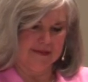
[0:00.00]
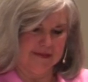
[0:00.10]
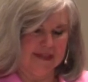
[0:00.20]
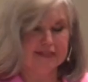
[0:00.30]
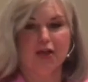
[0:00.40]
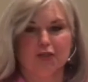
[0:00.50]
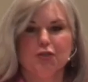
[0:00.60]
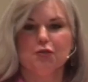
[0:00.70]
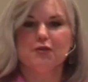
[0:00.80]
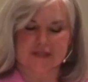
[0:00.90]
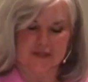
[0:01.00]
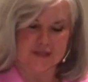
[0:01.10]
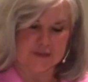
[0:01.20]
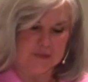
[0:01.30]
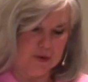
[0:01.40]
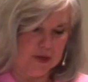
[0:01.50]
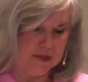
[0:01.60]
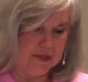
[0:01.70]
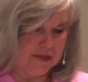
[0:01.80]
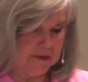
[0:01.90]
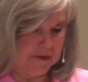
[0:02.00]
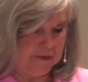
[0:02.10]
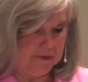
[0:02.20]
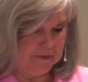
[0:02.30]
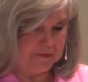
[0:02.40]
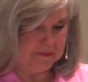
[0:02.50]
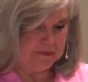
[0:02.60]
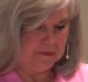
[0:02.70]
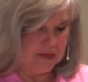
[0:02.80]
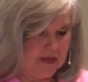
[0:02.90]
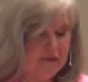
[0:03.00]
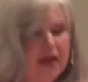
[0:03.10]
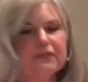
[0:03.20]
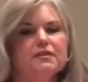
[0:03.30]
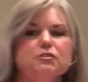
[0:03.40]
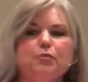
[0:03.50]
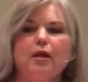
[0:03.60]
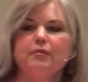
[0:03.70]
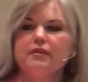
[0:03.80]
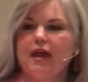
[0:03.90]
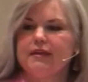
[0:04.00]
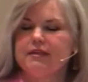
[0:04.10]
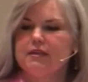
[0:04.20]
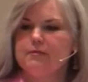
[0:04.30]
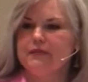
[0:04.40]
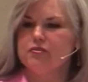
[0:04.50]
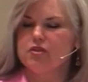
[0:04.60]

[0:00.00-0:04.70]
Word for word: It's not you, it's the Spirit. In fact, this is probably the idea in Matthew